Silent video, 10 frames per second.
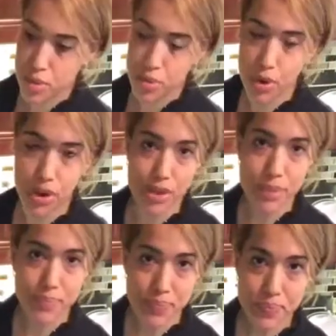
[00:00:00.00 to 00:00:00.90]
the broiler,
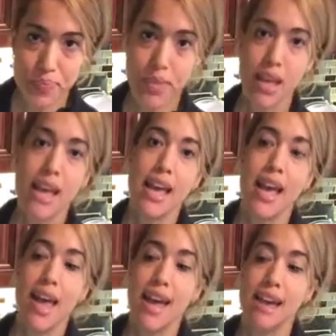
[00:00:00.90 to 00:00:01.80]

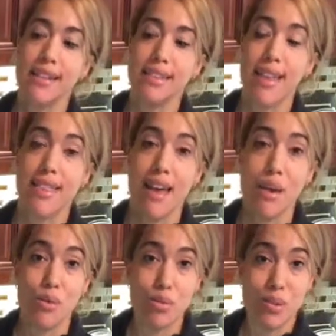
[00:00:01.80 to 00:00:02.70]
and
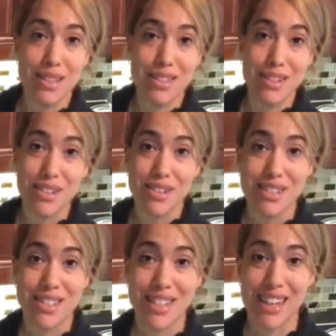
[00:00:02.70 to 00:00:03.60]
that will be dinner
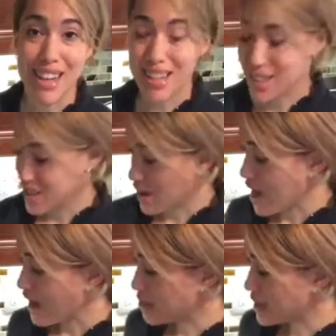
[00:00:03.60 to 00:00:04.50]
tonight. So I
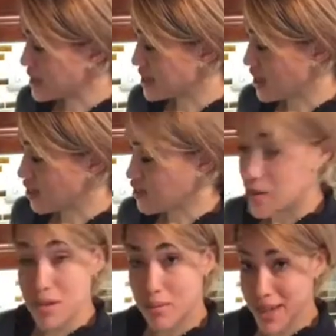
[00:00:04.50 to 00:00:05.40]
have myself
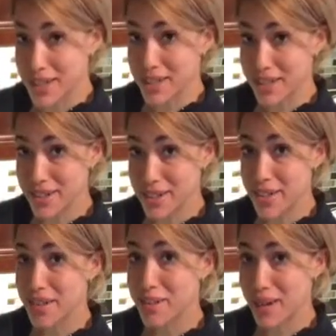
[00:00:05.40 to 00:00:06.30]
my dinner,
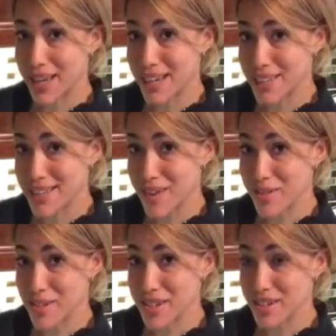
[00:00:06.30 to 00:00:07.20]
my kids have
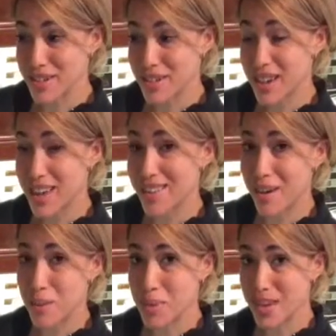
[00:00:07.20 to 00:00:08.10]
their dinner, and the
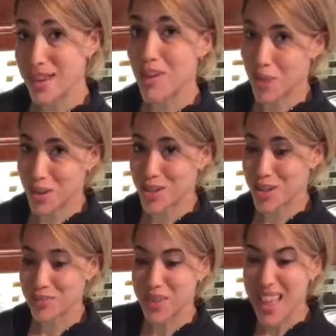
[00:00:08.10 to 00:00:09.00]
hubby
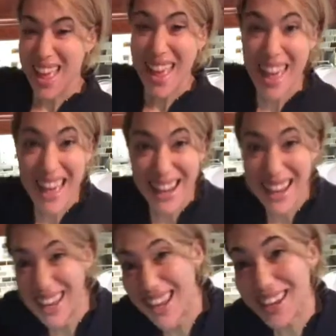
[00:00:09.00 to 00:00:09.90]
also. And I
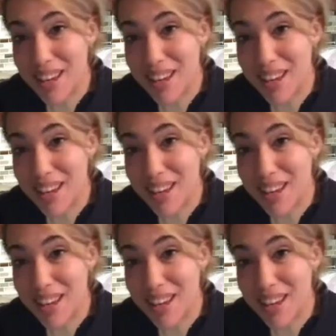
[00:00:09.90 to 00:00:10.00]
get